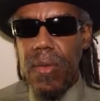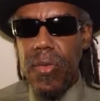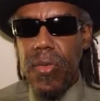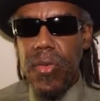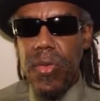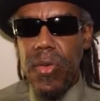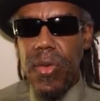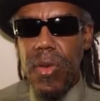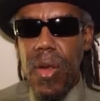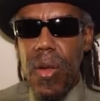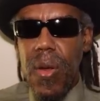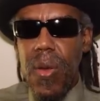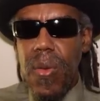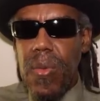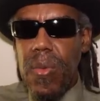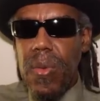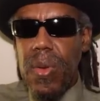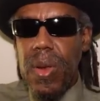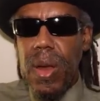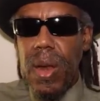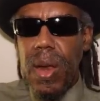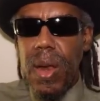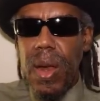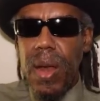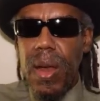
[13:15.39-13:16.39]

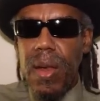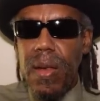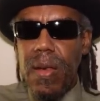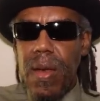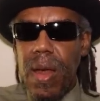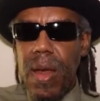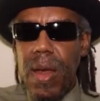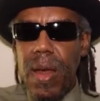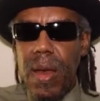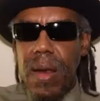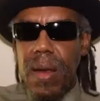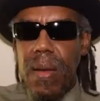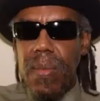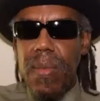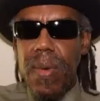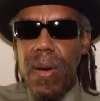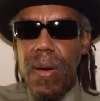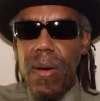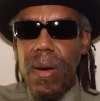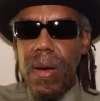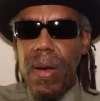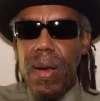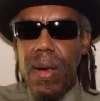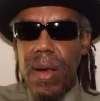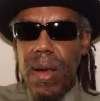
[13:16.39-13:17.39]
slowly they are taking
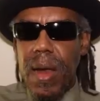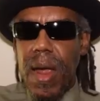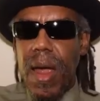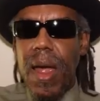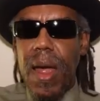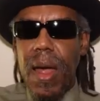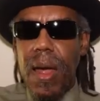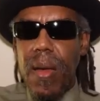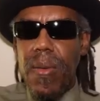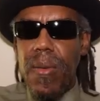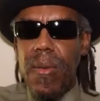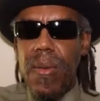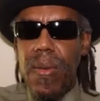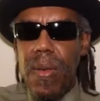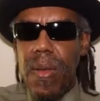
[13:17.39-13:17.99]
America down.